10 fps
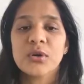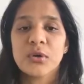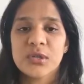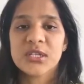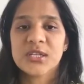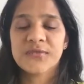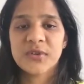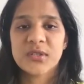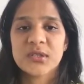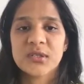content
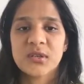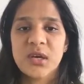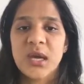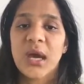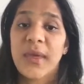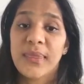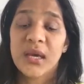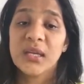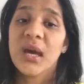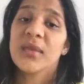first, and
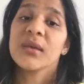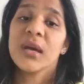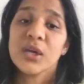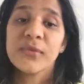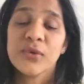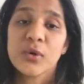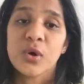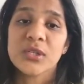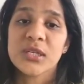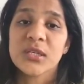then at the end of the
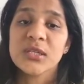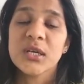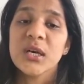content